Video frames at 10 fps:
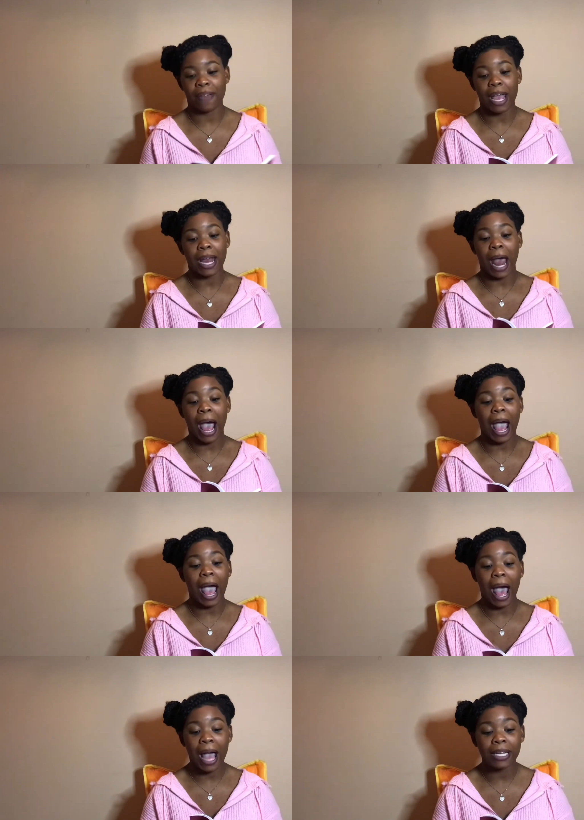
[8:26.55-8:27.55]
And I
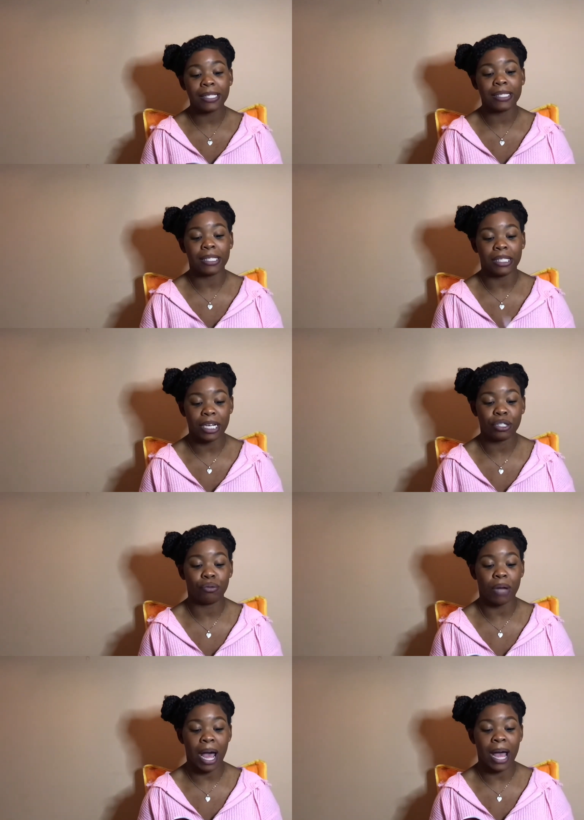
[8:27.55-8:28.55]
highly suggest you
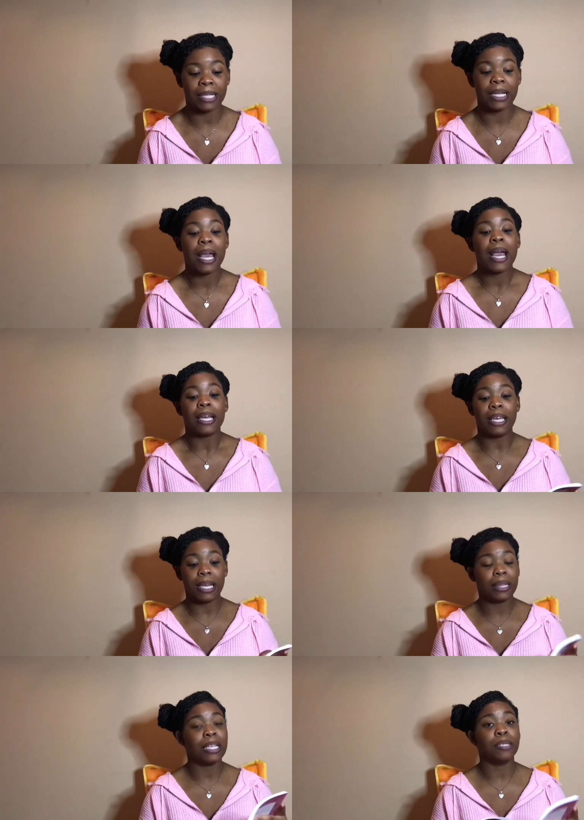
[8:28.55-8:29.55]
guys
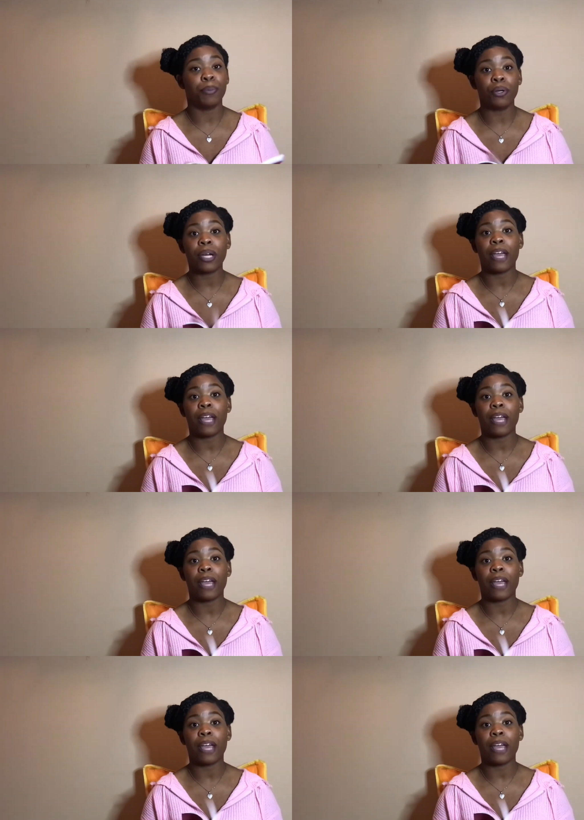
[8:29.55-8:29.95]
get this book.